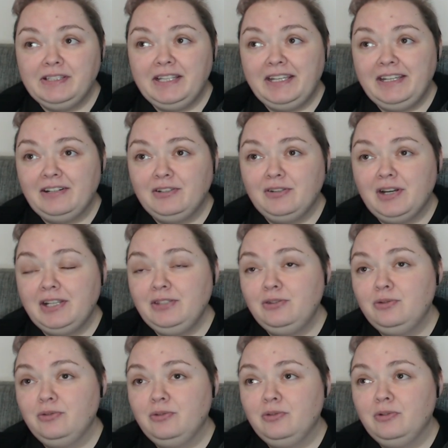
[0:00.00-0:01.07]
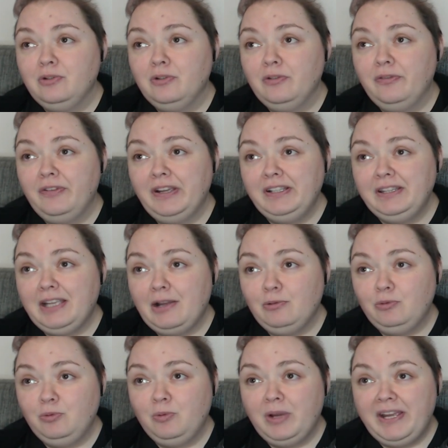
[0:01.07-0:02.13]
They are trying to find
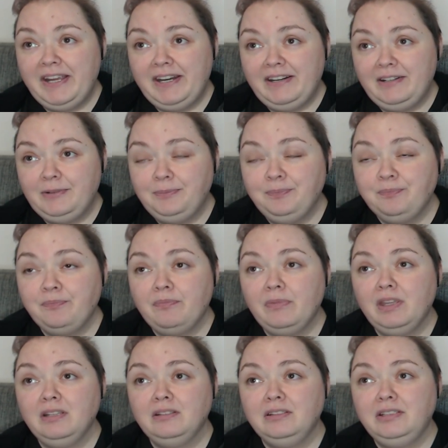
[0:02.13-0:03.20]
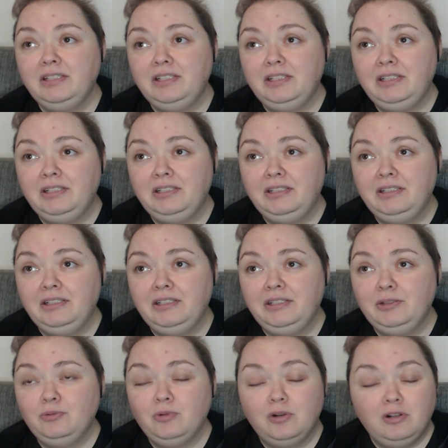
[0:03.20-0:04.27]
out where
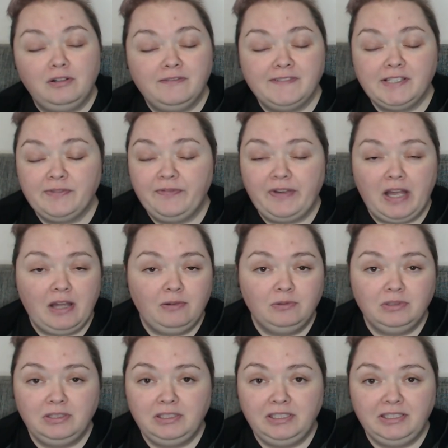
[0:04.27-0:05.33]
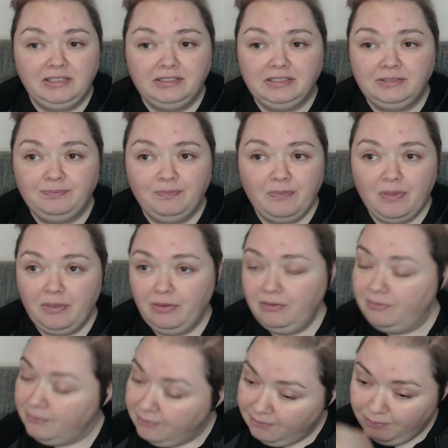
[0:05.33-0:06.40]
the dwarves found this
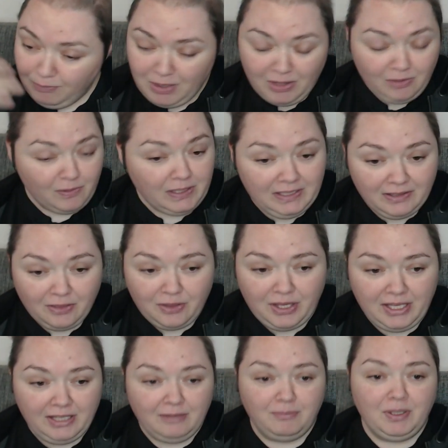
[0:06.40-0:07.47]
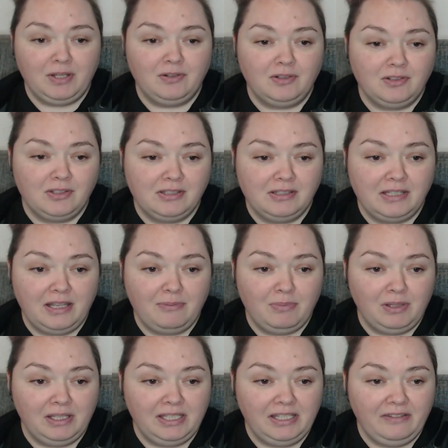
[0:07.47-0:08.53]
mithril thing, because they
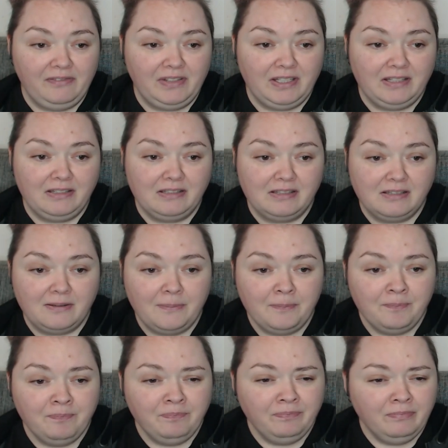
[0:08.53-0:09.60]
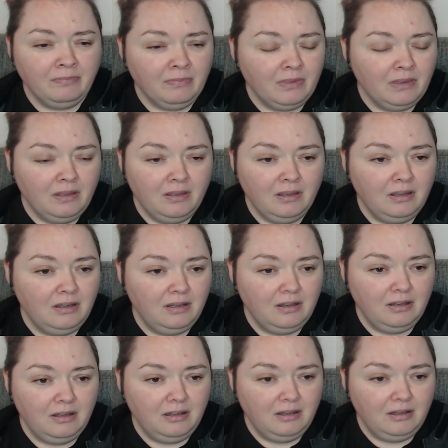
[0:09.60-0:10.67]
believe is...
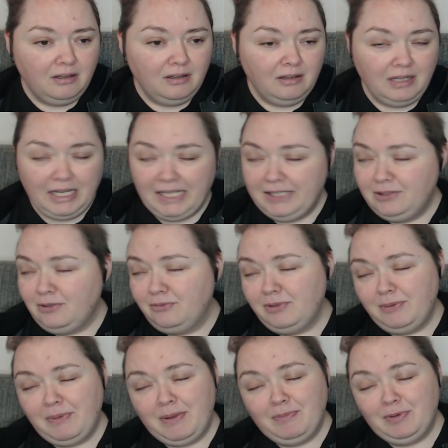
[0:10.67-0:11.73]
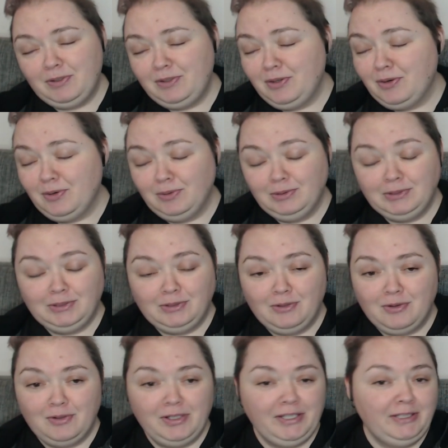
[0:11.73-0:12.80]
I don't remember the whole
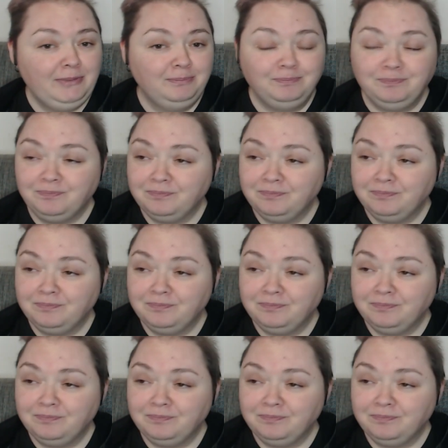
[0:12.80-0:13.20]
story.